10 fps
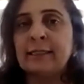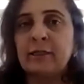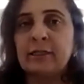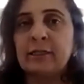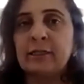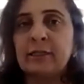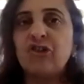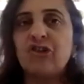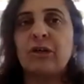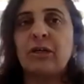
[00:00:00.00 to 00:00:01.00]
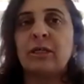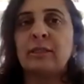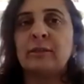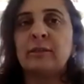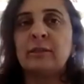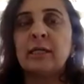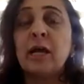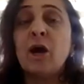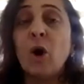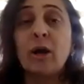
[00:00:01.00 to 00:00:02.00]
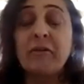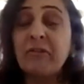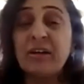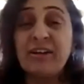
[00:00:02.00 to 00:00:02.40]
a decision, or even